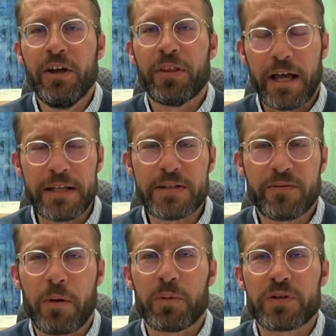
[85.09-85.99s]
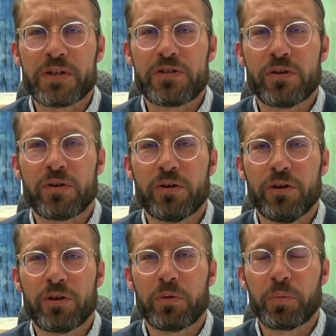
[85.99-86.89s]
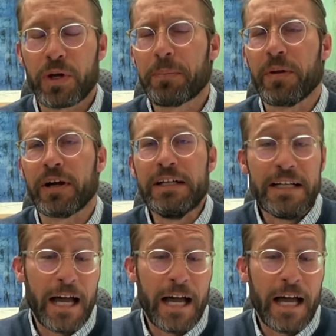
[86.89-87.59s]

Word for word: the kinds of numbers that you, you, you can put up there.